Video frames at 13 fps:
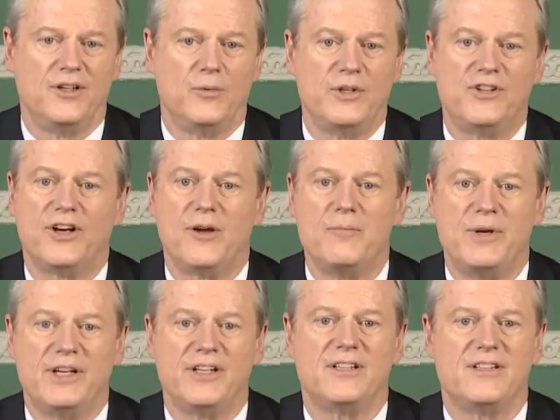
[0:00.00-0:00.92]
We took a
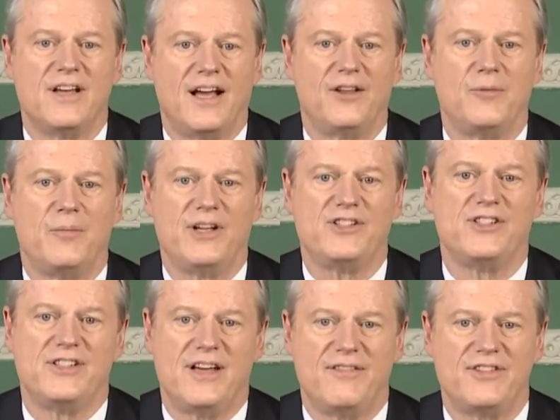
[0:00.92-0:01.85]
billion dollar
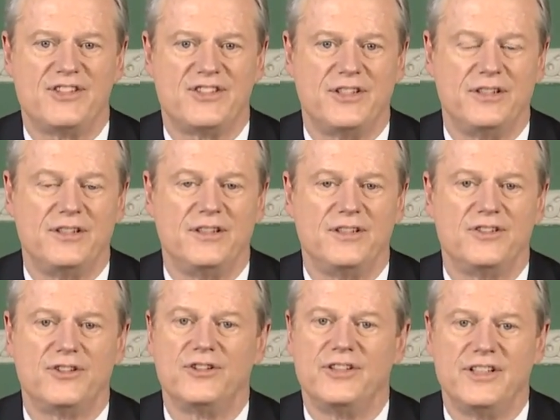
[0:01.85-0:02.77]
budget
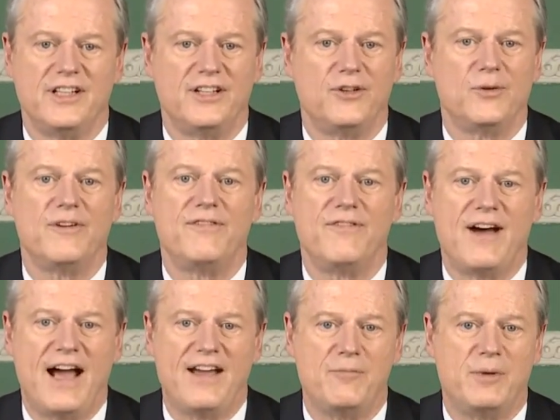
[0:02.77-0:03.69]
deficit, turned it into a
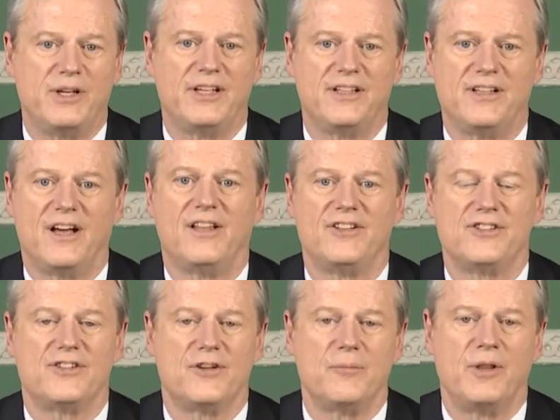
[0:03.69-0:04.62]
$5 billion
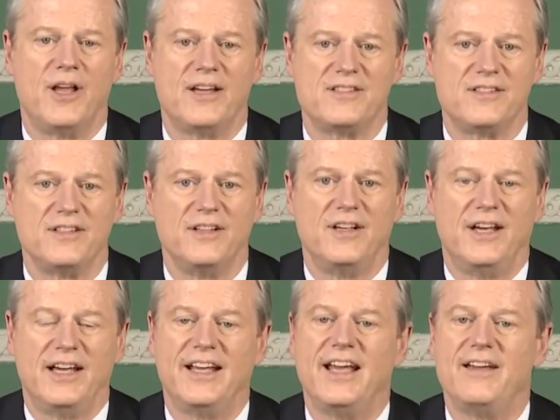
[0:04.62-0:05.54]
surplus,
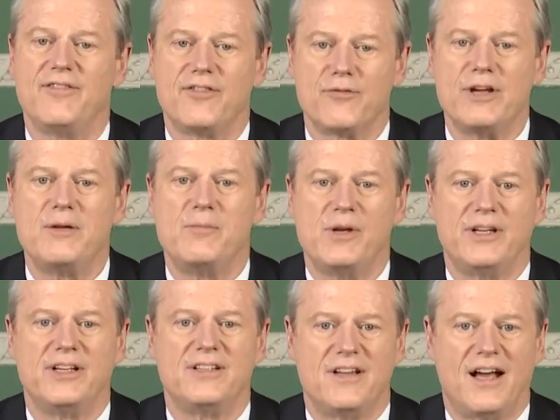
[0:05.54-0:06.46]
and gave $3
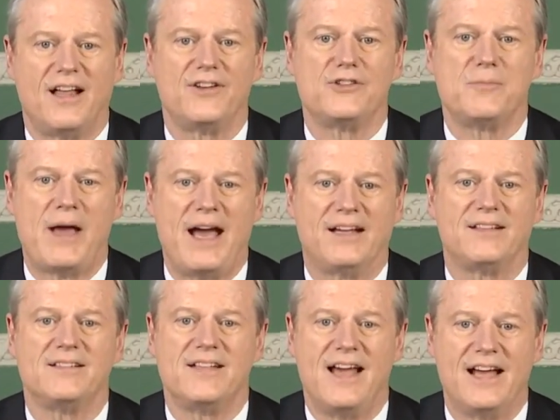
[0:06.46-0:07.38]
billion back
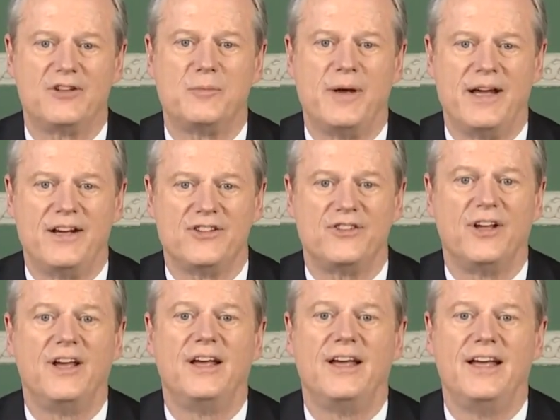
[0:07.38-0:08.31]
to taxpayers
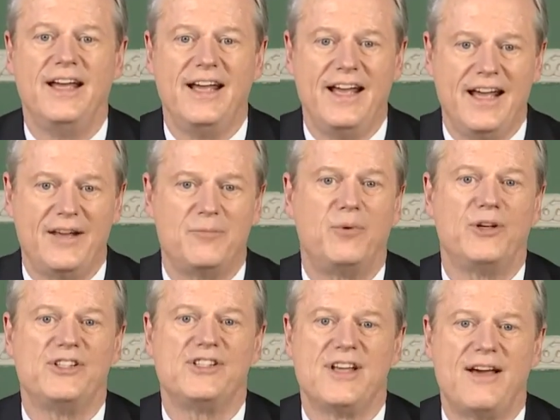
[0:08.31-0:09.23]
and
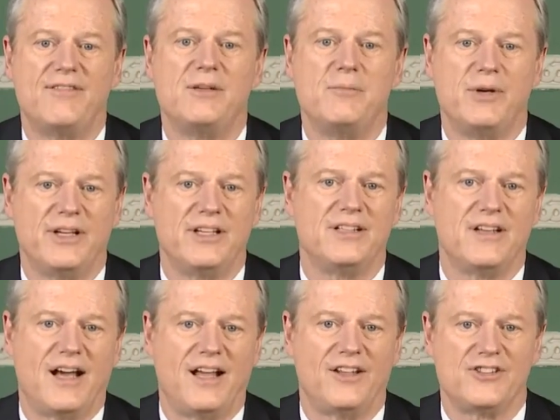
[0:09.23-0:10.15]
put $7 billion
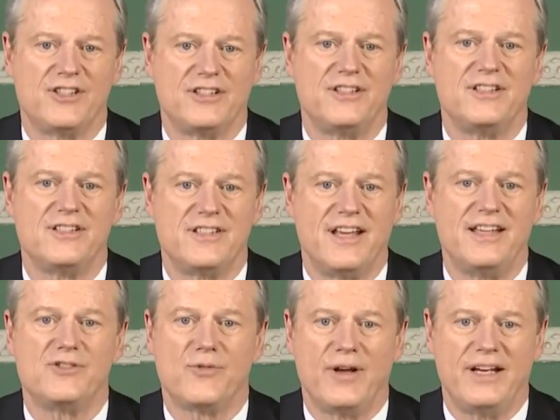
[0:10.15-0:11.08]
into the
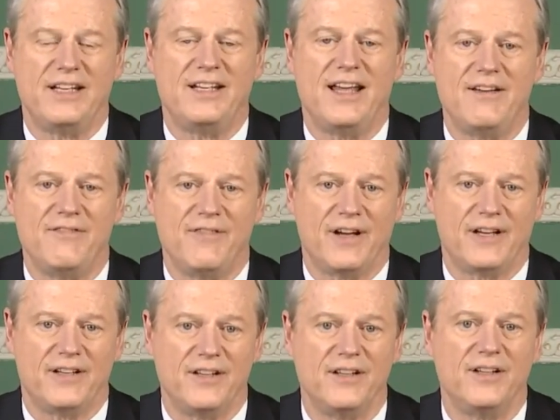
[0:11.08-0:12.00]
state's rainy day
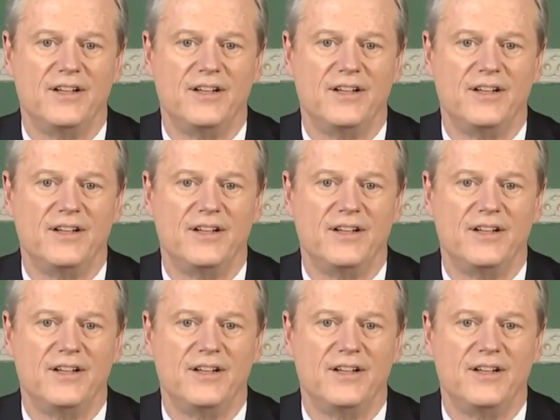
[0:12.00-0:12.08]
fund.